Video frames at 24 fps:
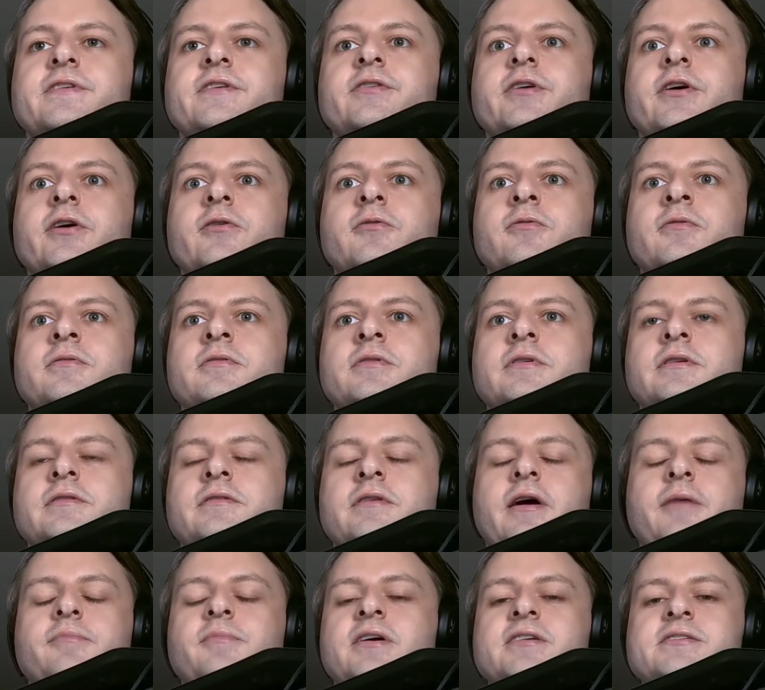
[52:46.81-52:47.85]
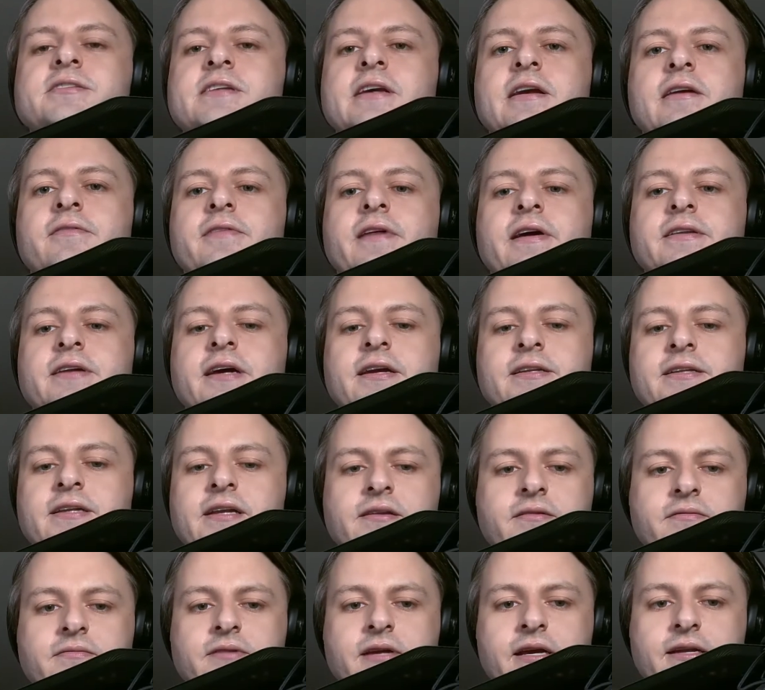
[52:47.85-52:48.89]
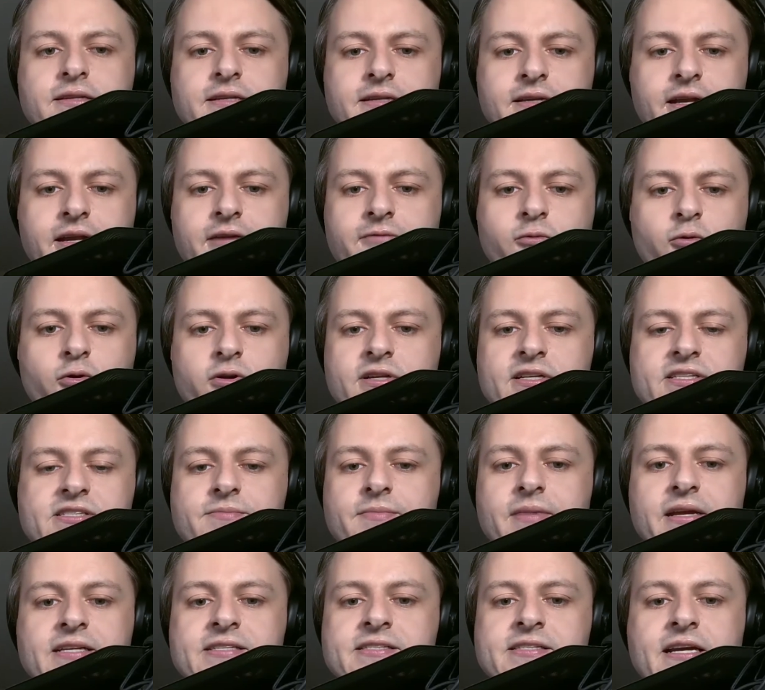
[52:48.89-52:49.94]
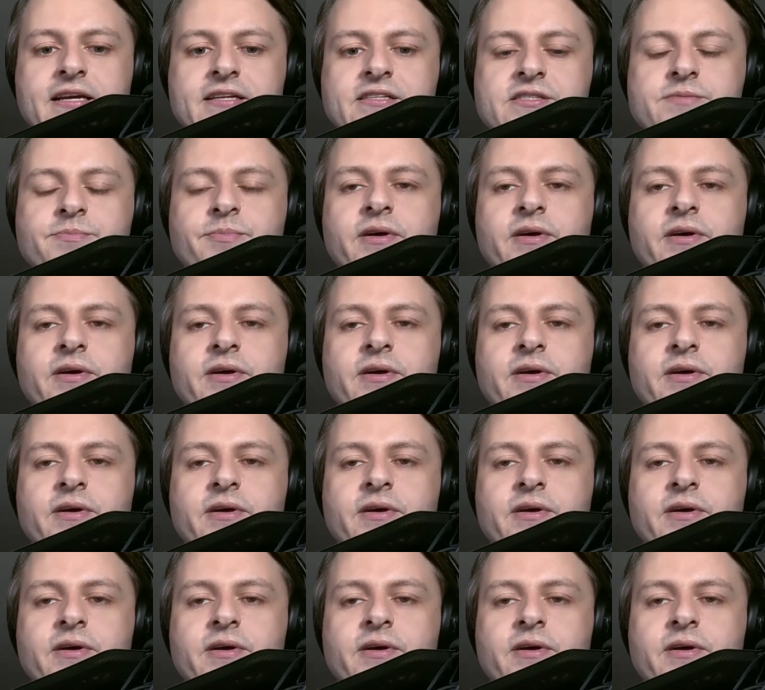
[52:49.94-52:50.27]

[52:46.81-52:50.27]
I'm not saying that 1984 doesn't make sense,